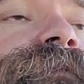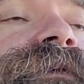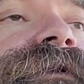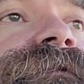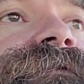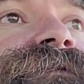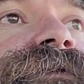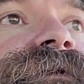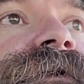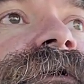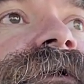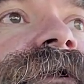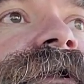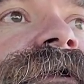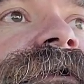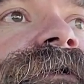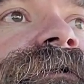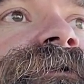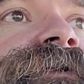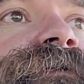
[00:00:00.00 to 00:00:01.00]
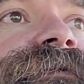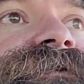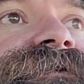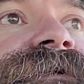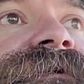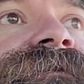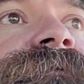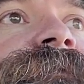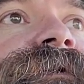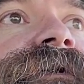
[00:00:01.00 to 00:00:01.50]
so I'll know what's
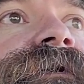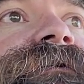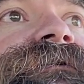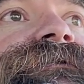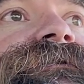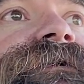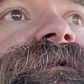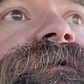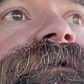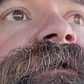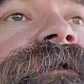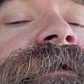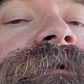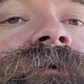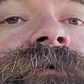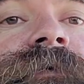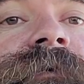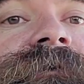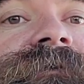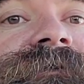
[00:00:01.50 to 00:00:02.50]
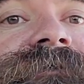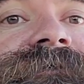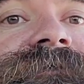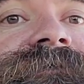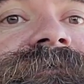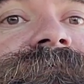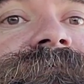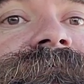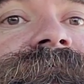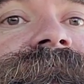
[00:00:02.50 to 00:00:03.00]
in the box and I know where it
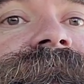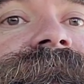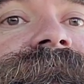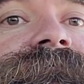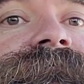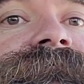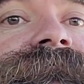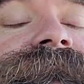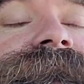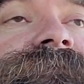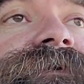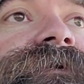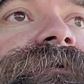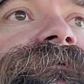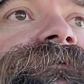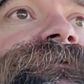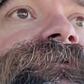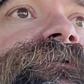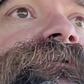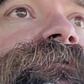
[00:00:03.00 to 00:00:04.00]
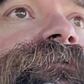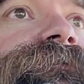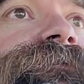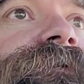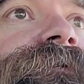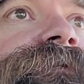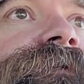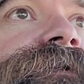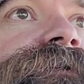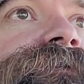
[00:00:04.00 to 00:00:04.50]
is. And so if I
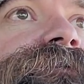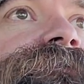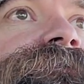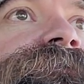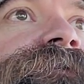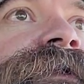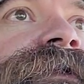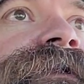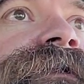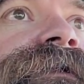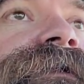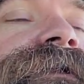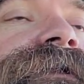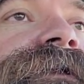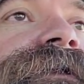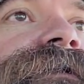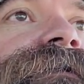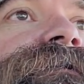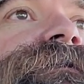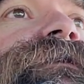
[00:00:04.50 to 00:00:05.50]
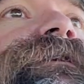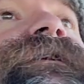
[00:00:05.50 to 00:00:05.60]
want to do vending again,